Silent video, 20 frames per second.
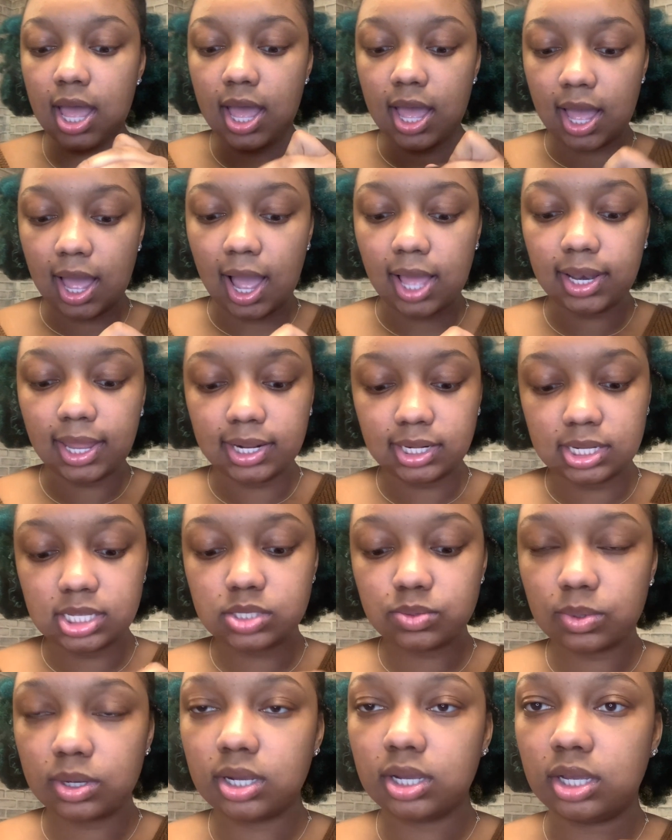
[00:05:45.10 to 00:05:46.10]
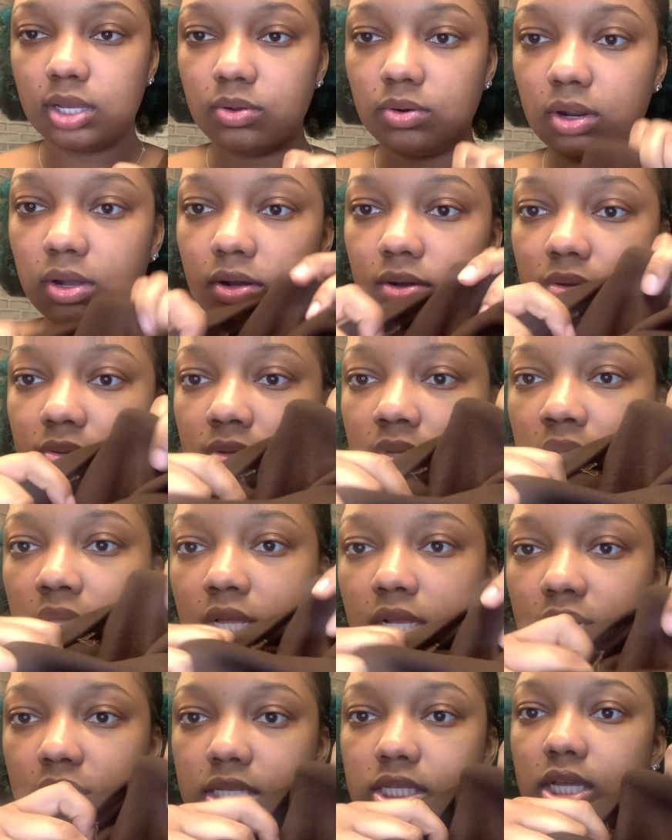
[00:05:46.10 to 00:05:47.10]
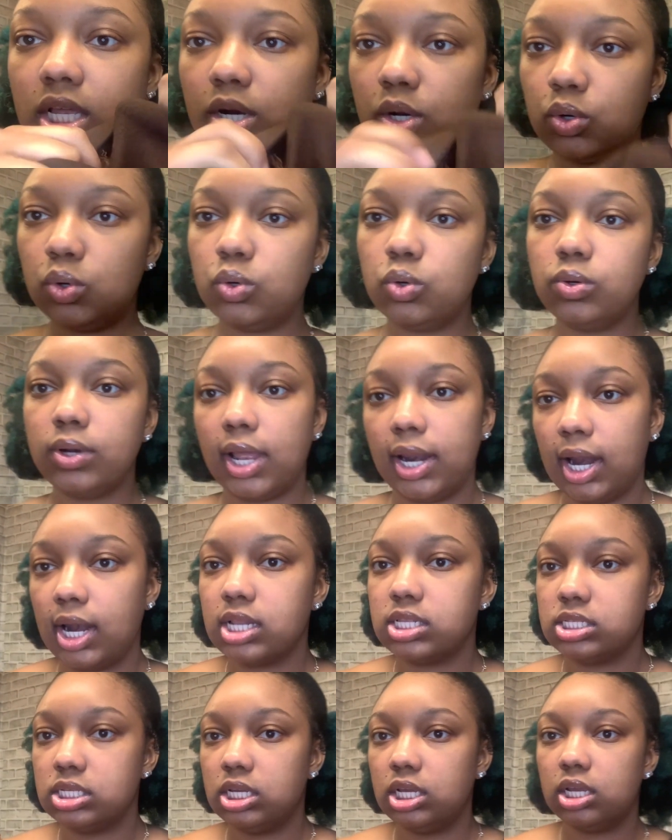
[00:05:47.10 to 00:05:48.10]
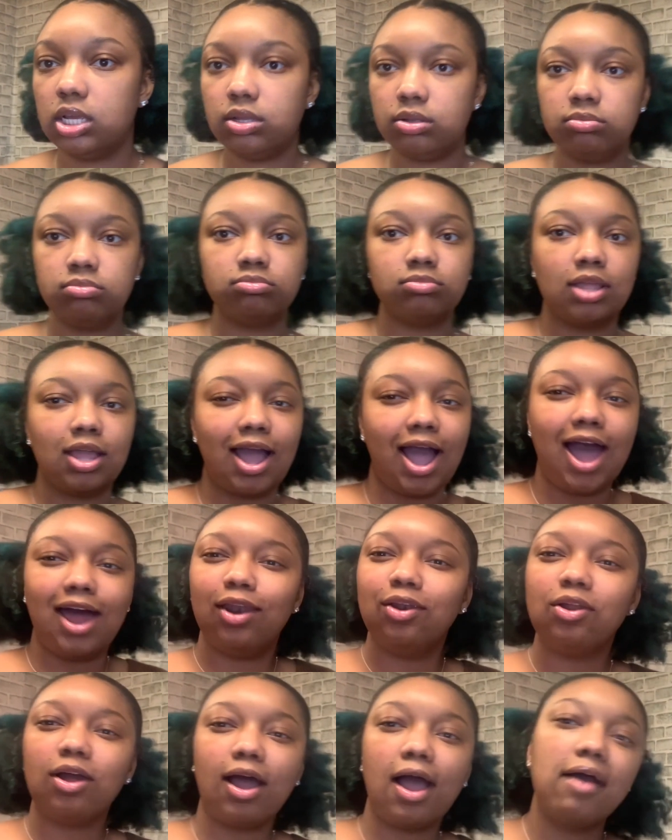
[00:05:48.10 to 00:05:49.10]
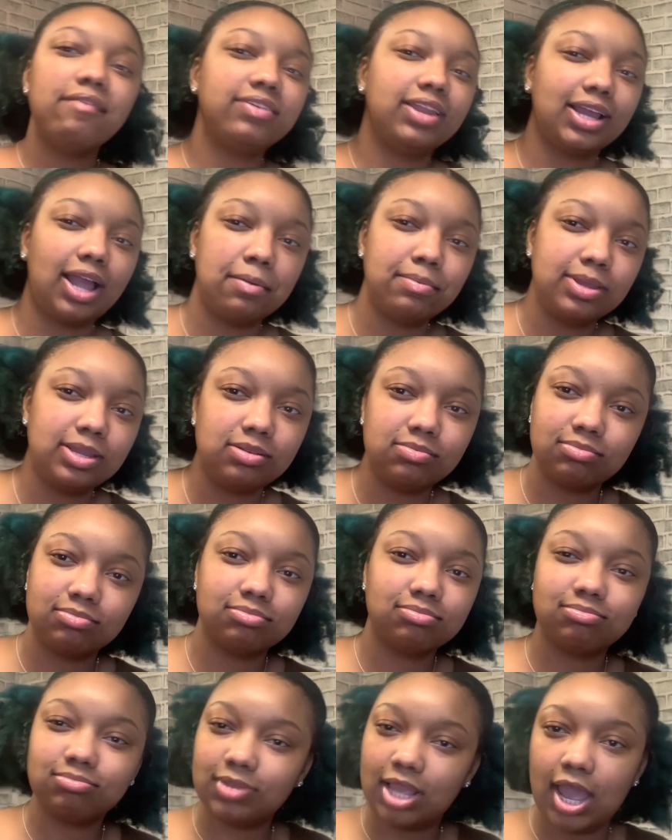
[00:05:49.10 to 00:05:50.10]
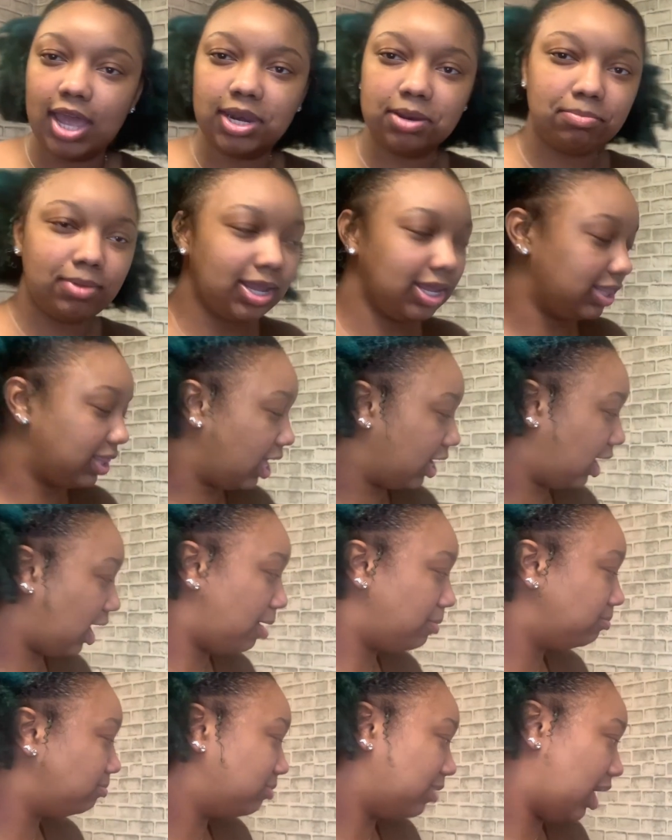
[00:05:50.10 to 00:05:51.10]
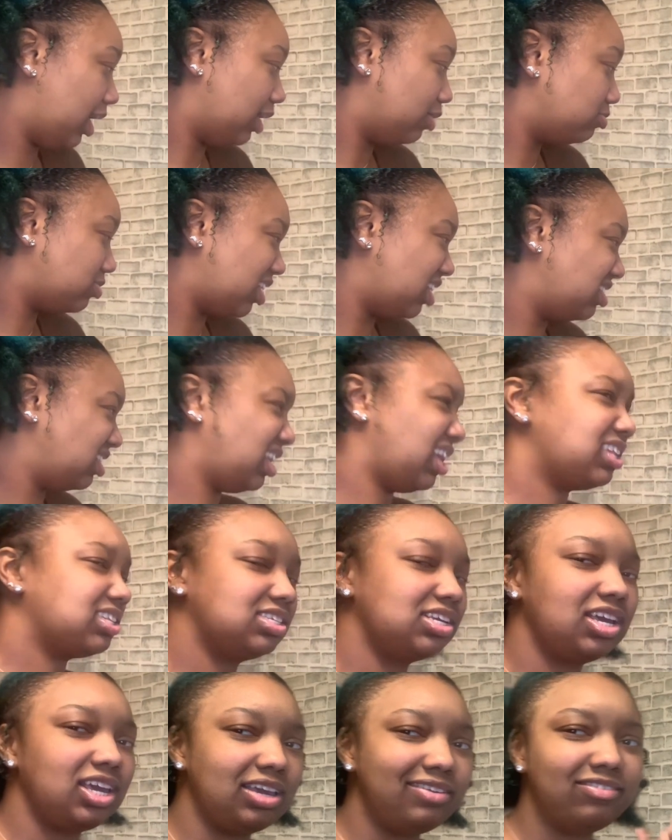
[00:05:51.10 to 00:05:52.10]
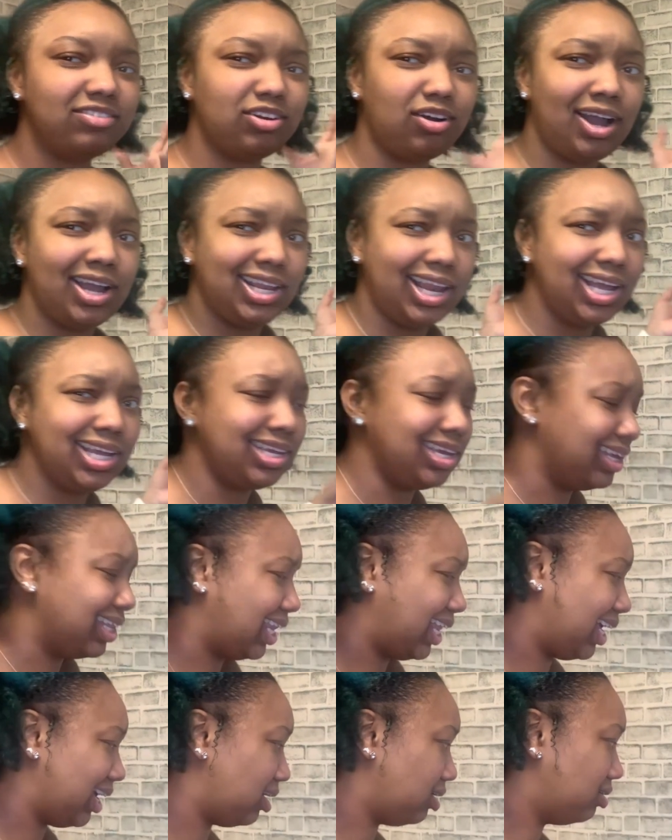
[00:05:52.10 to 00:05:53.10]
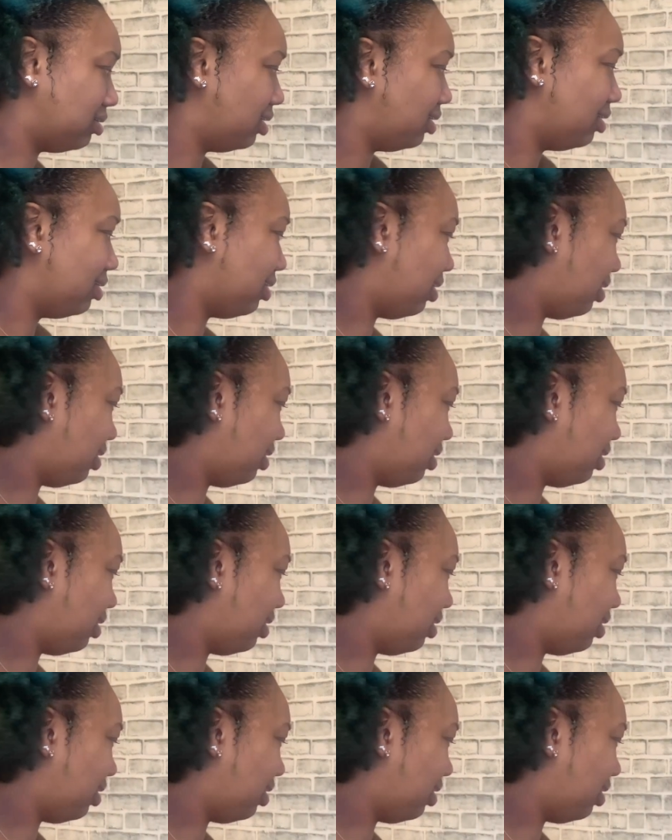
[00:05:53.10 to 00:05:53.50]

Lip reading: I like this one, you know? This get a cool 9 out of 10. I don't know, I feel like I be kind of mean. Like, I'm not gonna say 10 out of 10 even though I like it. Like, I